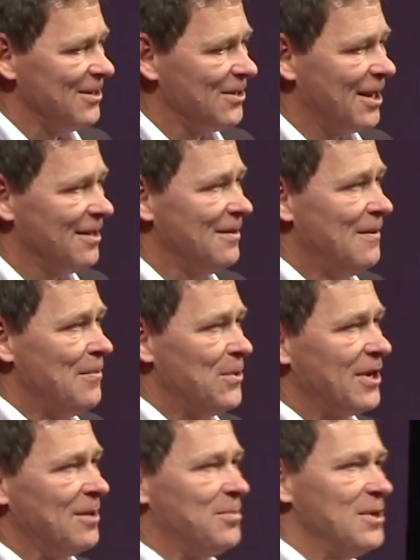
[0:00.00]
You can, you
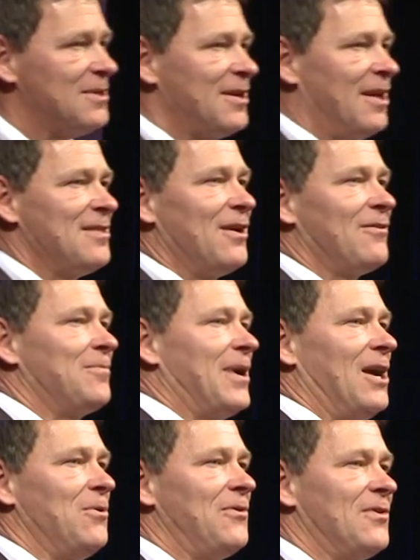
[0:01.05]
can build 10,000
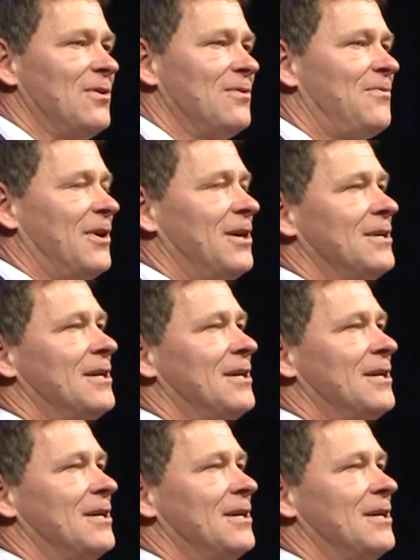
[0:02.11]
pyros and you fire